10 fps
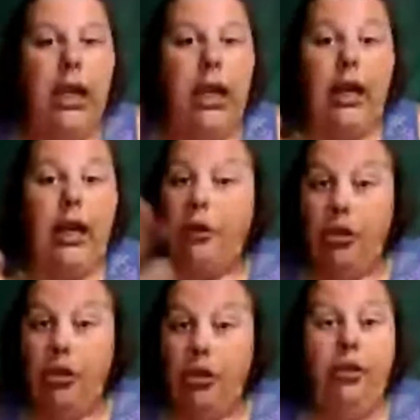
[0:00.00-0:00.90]
And I'll
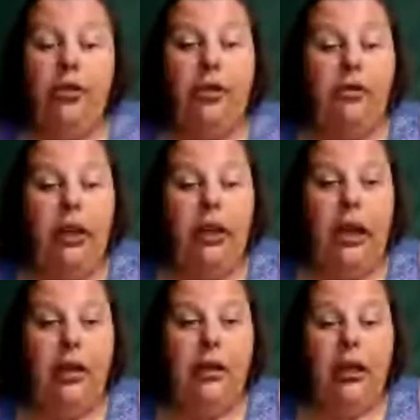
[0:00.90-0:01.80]
shoot you the
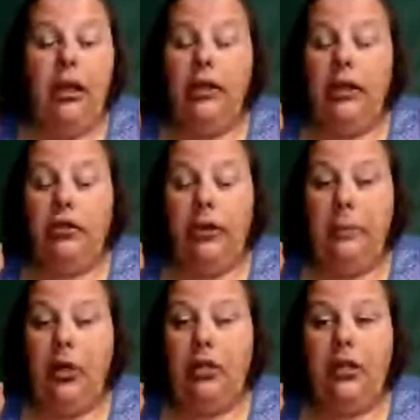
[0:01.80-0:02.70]

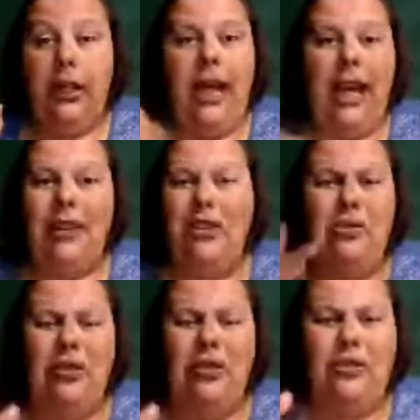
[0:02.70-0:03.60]
StreamYard's link. I'll
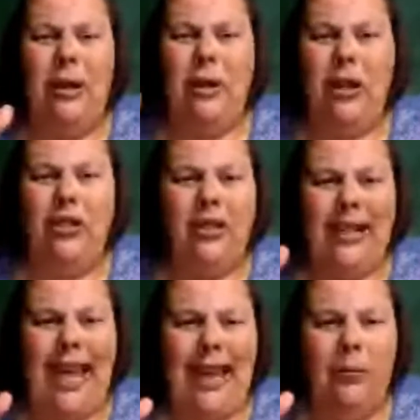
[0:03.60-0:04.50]
shoot you the StreamYard's
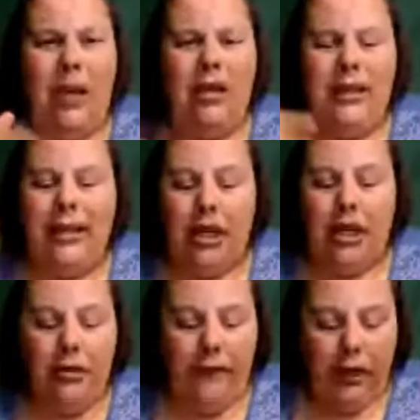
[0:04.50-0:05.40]
link anyway, just in
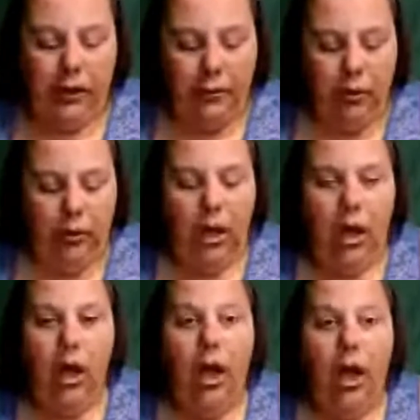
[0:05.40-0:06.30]
case you're available.
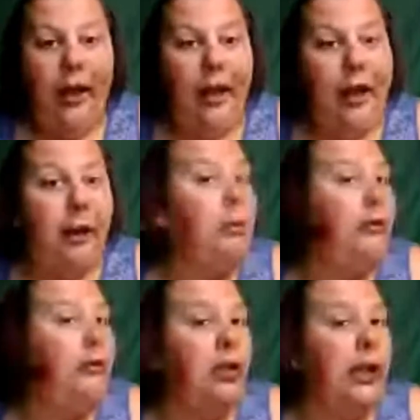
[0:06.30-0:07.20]

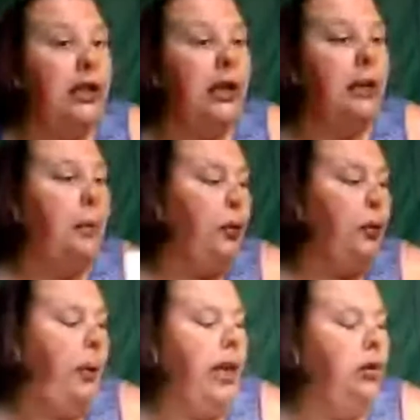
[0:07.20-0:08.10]
If you'd like to come up
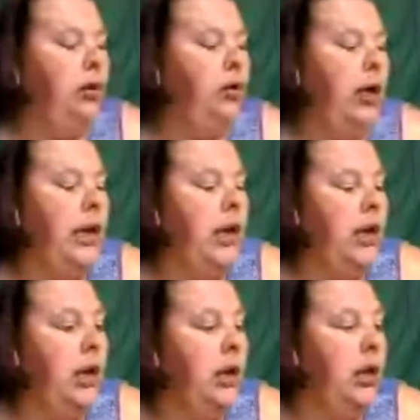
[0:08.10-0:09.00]
on panel
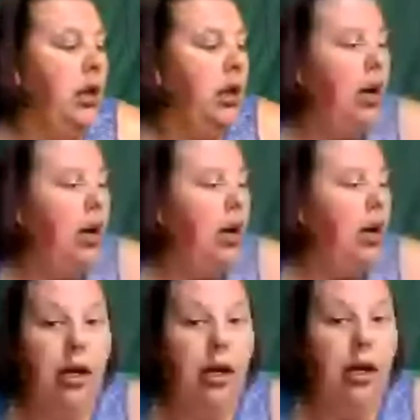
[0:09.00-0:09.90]
and
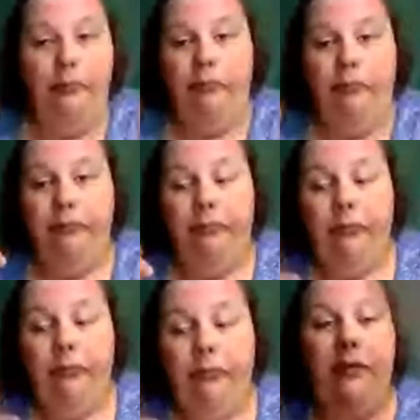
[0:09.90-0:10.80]

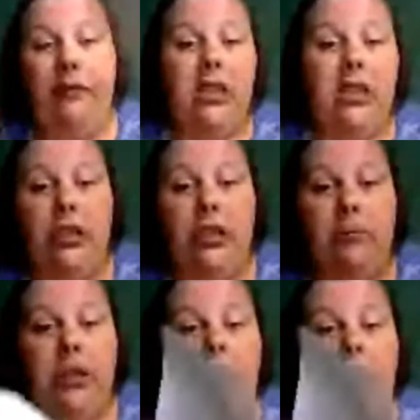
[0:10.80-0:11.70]
have a
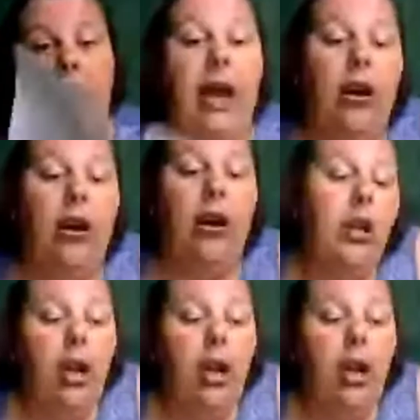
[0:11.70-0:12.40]
discussion with us about,